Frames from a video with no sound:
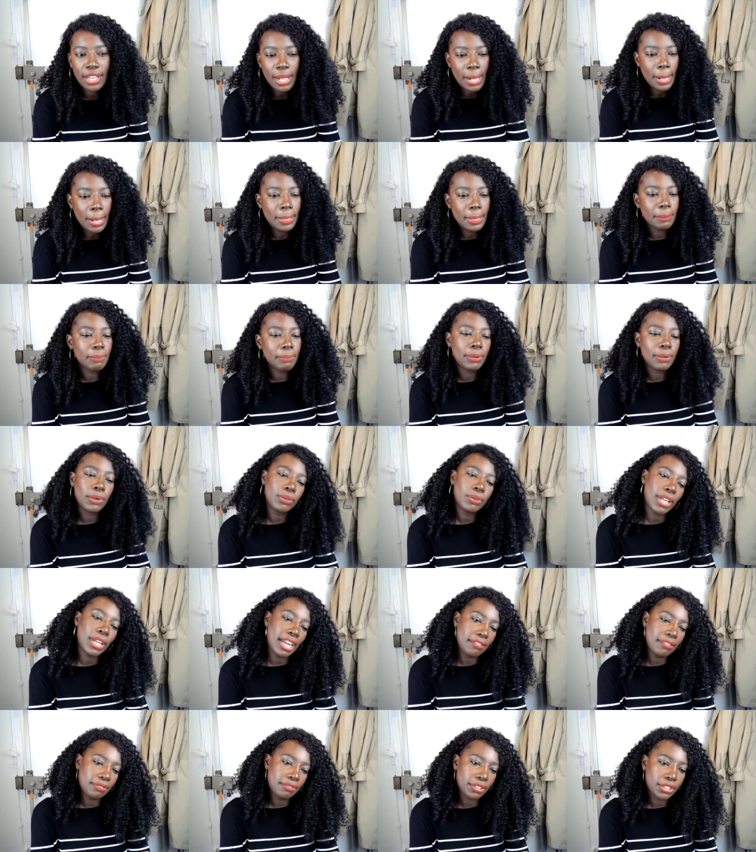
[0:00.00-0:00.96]
the pro
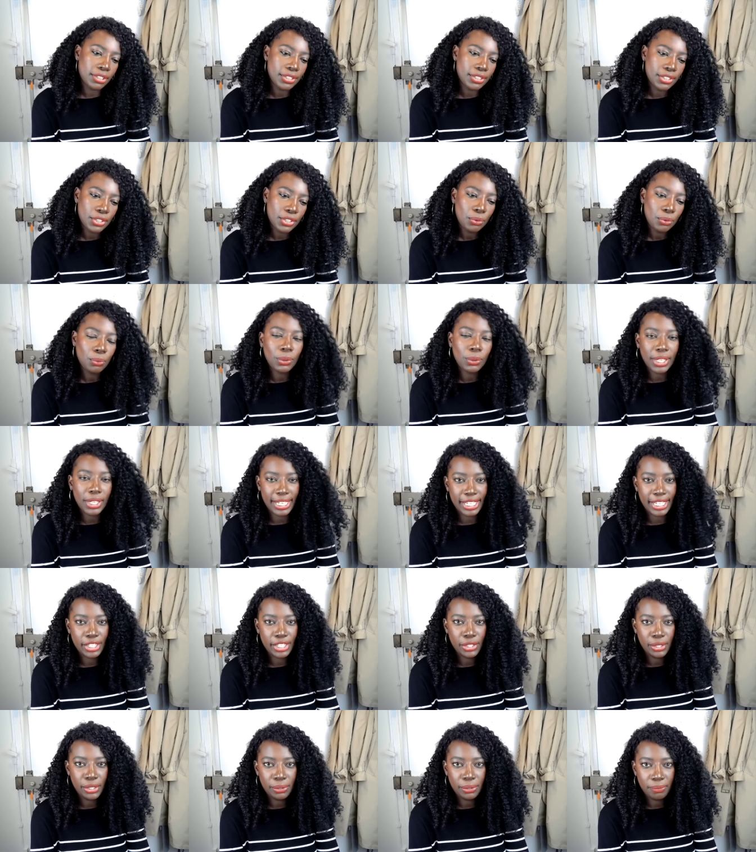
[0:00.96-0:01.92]
lifers will
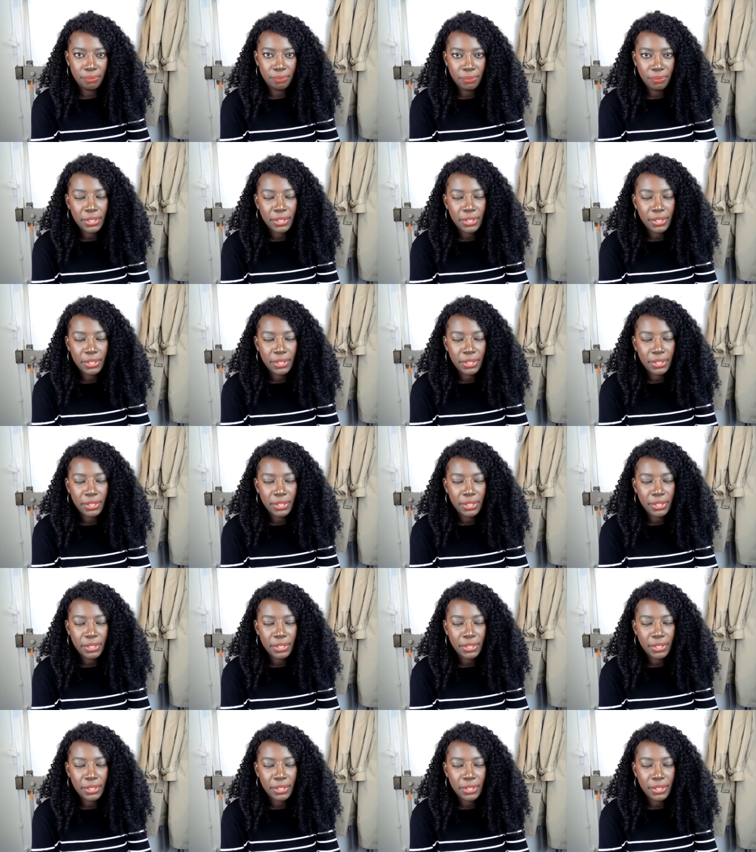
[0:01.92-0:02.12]
hate you.